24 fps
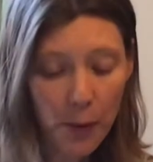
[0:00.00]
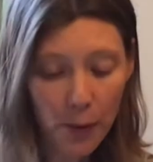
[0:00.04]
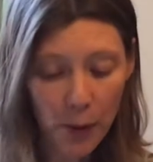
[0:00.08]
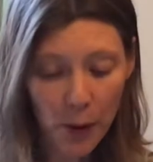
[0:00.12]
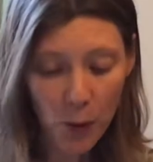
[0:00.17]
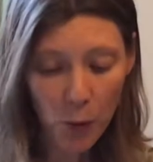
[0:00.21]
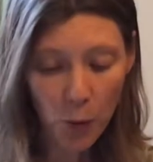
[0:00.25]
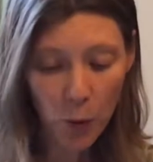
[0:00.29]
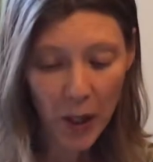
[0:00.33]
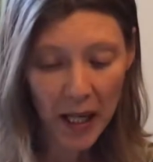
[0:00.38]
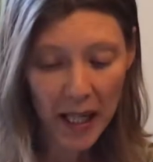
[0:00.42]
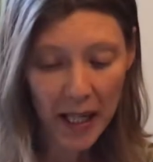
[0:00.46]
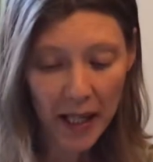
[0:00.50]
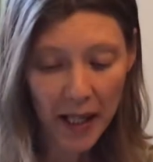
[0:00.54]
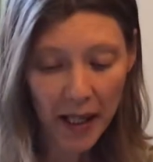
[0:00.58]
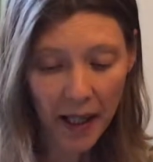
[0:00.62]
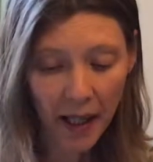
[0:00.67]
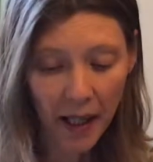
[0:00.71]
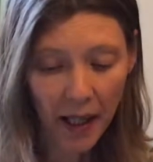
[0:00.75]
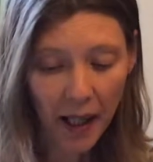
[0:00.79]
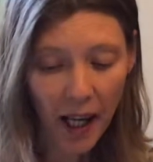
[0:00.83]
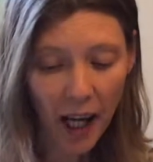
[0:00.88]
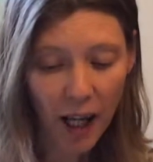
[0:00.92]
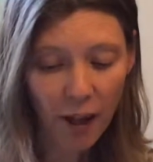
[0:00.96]
was weak
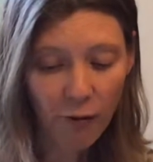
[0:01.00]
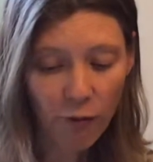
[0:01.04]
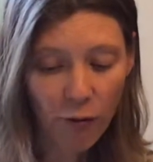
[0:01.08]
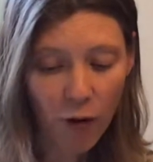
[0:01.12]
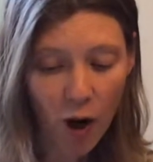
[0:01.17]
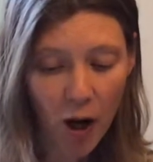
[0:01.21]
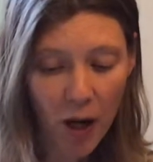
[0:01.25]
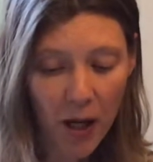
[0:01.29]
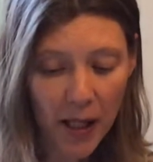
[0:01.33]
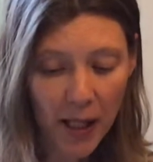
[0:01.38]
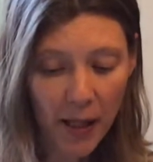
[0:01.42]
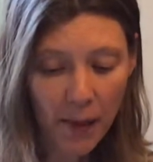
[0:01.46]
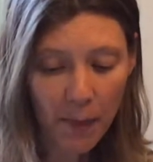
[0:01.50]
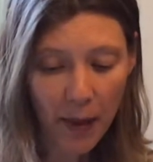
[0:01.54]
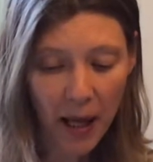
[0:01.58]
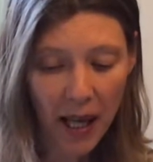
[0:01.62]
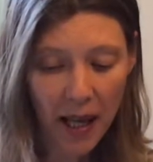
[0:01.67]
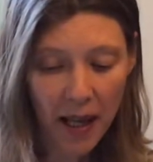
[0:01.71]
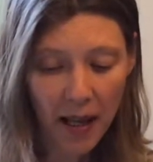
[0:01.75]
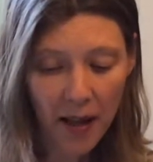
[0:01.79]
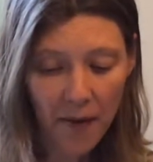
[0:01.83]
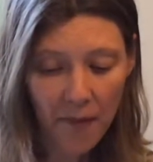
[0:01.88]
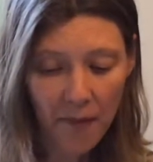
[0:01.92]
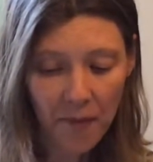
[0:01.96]
and raspy.